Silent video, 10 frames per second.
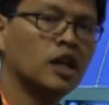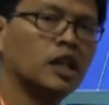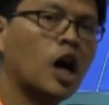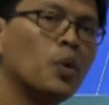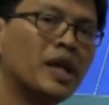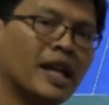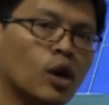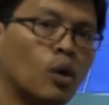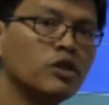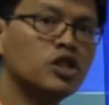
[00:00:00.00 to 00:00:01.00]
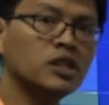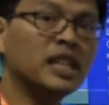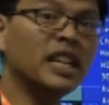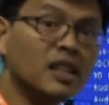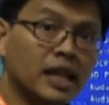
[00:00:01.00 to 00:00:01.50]
Now we get the original
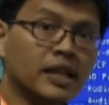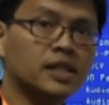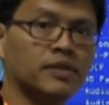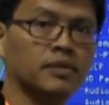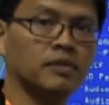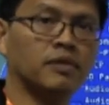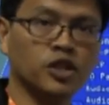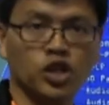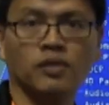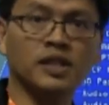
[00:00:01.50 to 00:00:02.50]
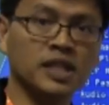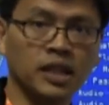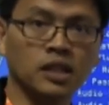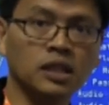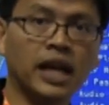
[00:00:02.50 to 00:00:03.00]
interlaced version of the
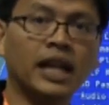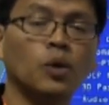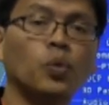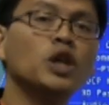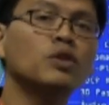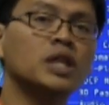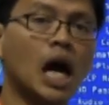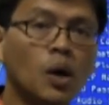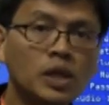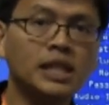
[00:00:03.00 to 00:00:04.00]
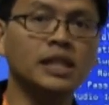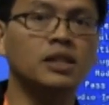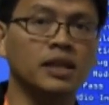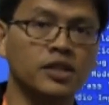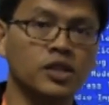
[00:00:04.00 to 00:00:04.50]
signal, and then we use our
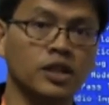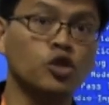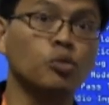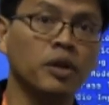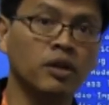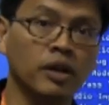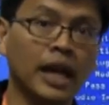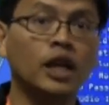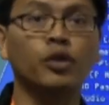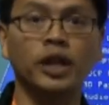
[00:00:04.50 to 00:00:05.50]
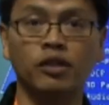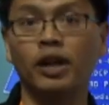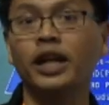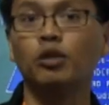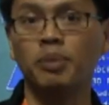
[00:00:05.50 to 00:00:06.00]
deinterlacer that's superior and create a
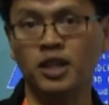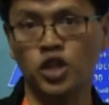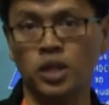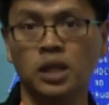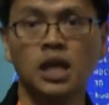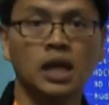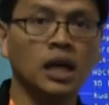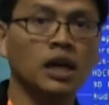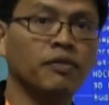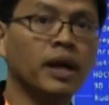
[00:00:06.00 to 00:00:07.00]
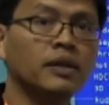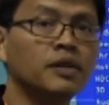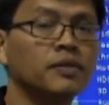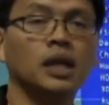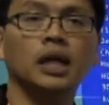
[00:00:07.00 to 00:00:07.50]
really good picture.
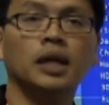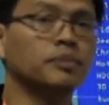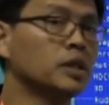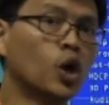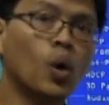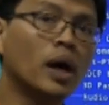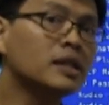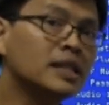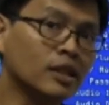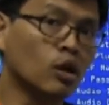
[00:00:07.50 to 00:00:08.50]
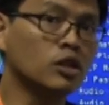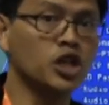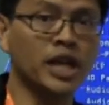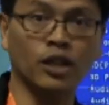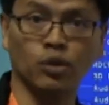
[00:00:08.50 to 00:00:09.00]
No other
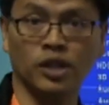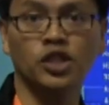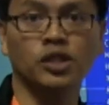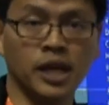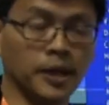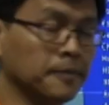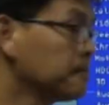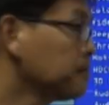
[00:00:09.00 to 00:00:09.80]
technology can do this today.